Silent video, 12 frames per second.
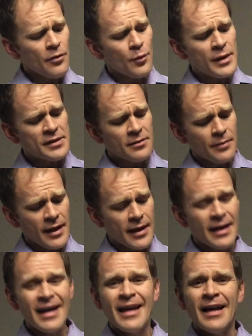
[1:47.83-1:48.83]
The reason
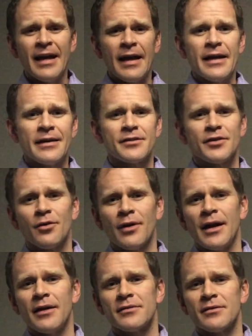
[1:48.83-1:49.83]
being is your
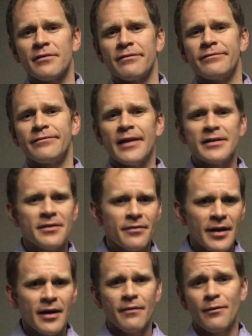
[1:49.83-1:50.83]
head is
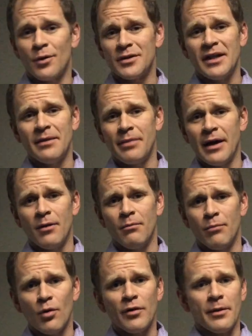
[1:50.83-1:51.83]
effectively a
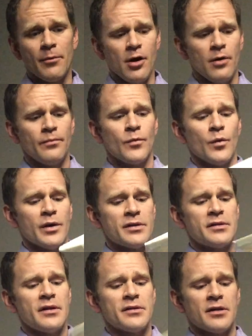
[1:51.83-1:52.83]
14-pound bowling ball. When
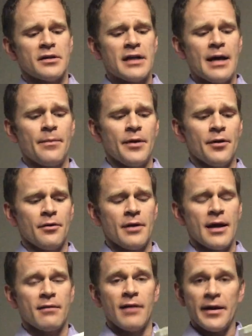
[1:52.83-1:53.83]
it sits on top of your
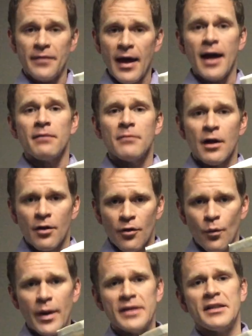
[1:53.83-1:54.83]
neck like that,
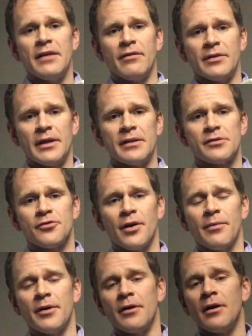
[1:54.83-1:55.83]
the weight's evenly
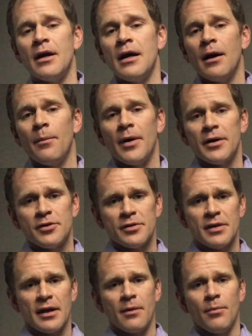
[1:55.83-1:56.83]
distributed. But
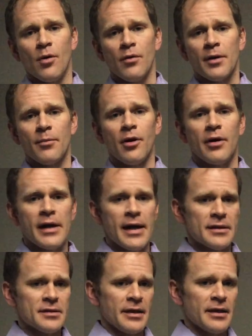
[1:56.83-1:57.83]
just like a bowling ball,
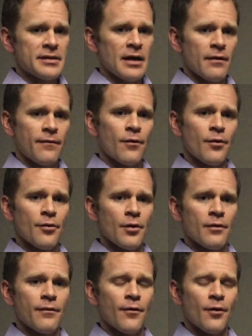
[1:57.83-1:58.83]
as it gets out
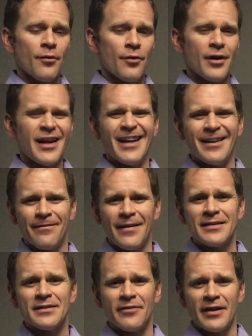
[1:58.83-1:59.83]
further and further, it
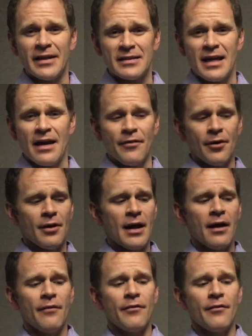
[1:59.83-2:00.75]
effectively gets heavier and